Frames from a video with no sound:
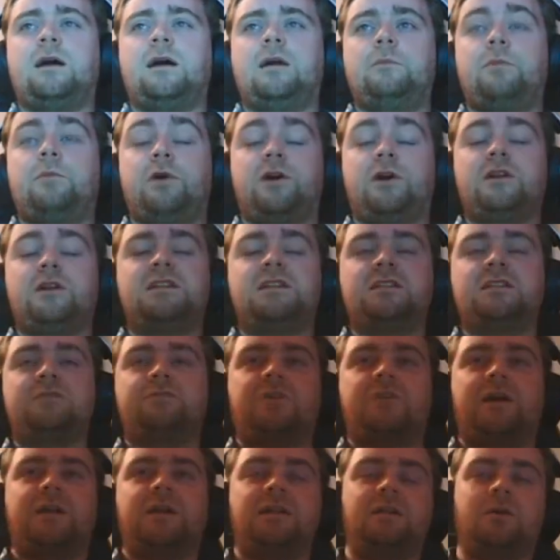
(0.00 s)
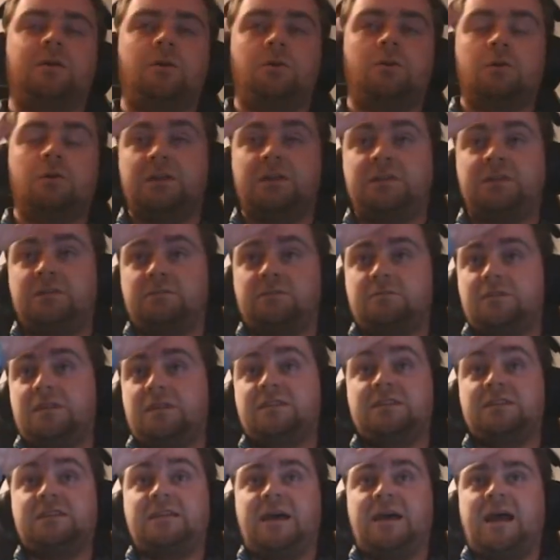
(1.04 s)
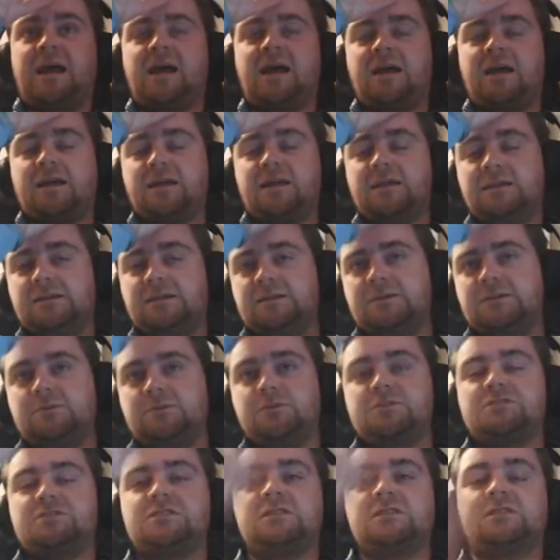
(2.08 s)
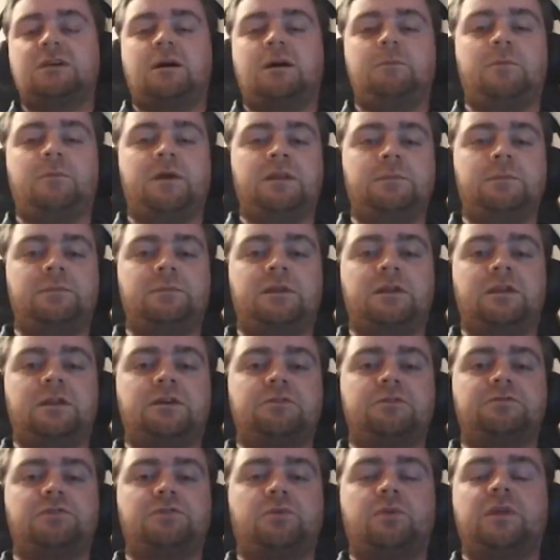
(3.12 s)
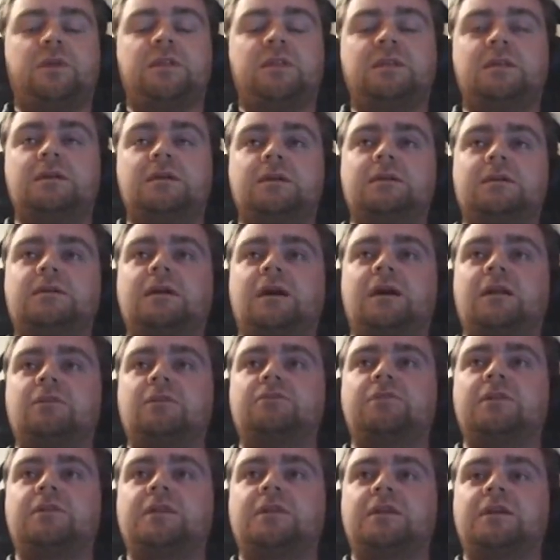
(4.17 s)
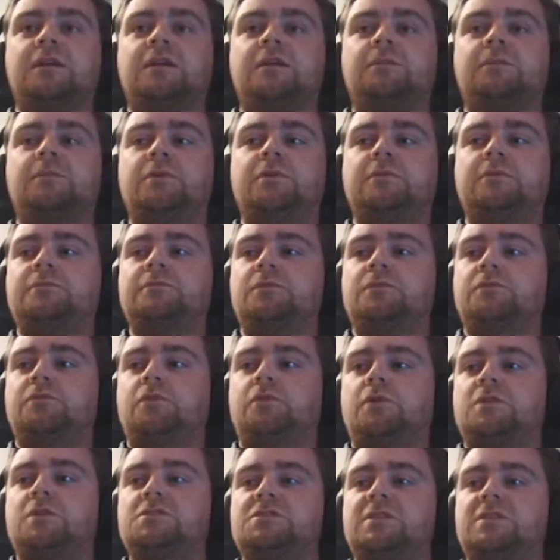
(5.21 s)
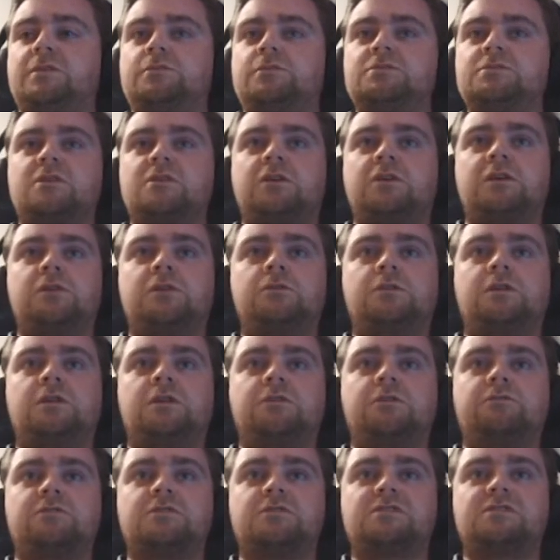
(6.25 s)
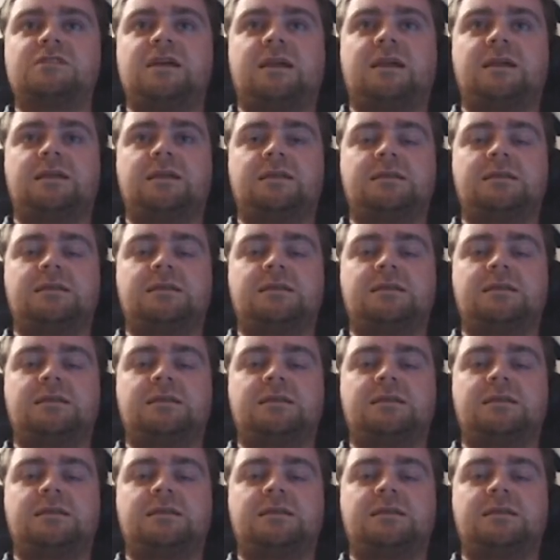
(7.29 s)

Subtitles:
I birdied the final hole in the dark, which I thought might have been enough to win the golf for the year, but unfortunately it was only good enough for second.